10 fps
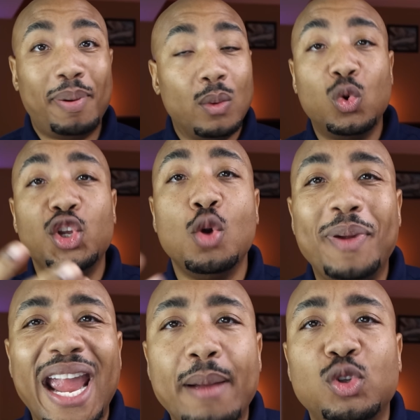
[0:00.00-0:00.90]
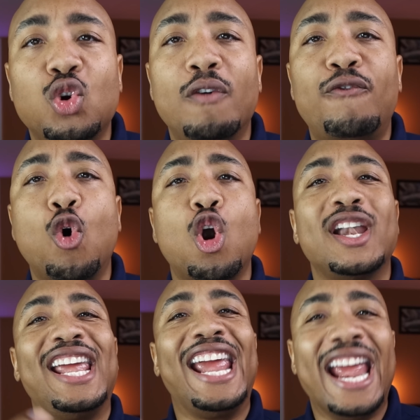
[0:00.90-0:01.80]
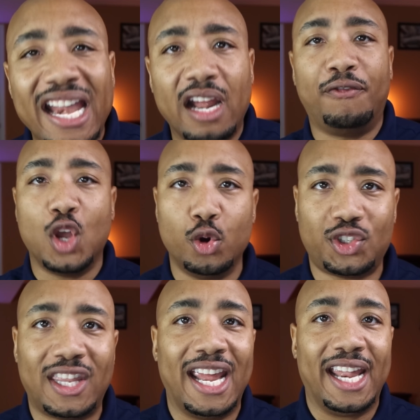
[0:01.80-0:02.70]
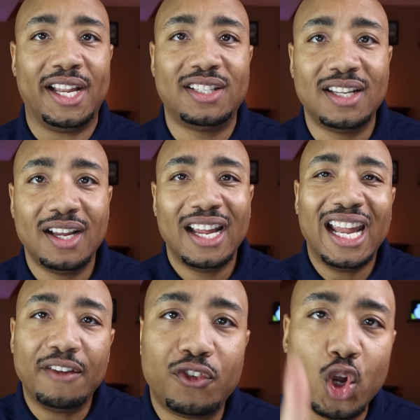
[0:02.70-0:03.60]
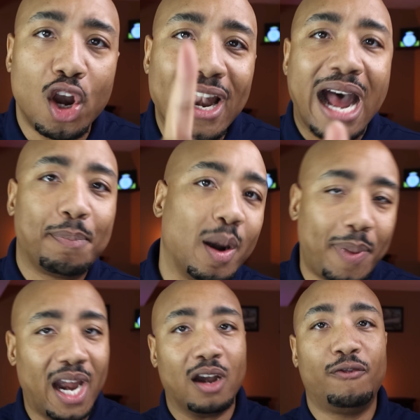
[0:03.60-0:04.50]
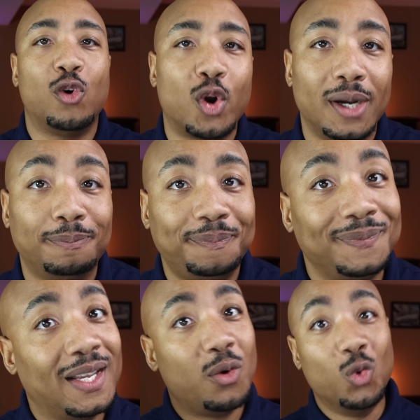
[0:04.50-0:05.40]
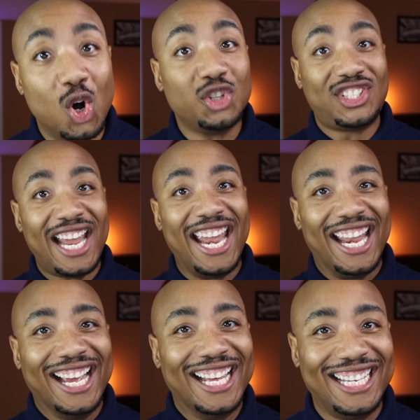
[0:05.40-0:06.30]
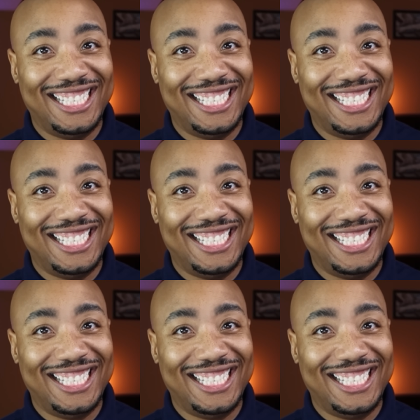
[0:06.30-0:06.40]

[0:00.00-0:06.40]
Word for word: But will you be able to afford any of those things if you're not prepared for it? We'll see.